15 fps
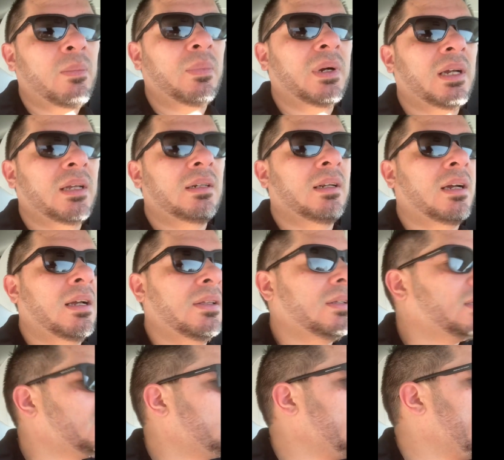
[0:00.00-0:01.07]
but other
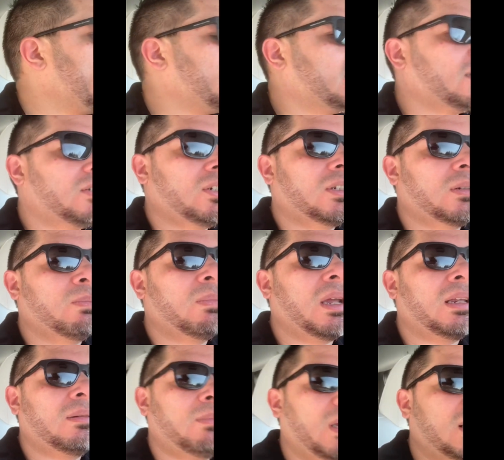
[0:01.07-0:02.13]
than that it's just
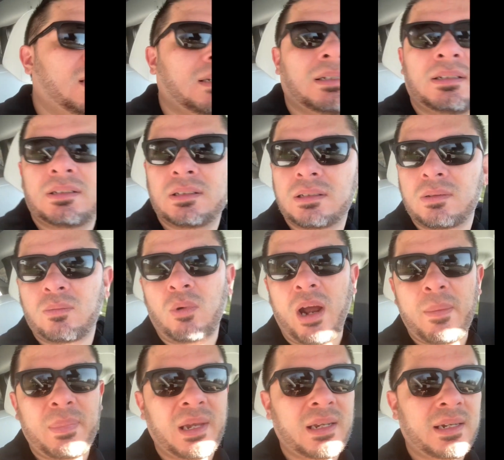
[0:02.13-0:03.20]
made basically just
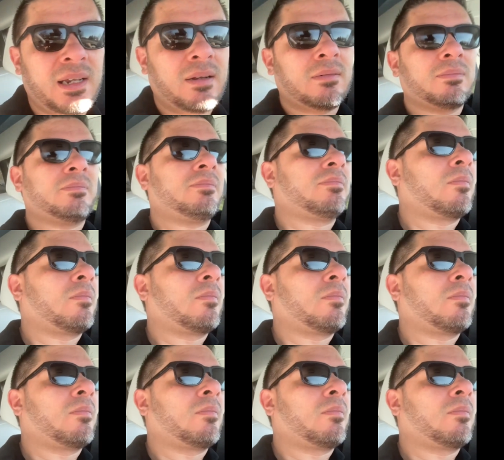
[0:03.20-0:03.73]
wiping it down.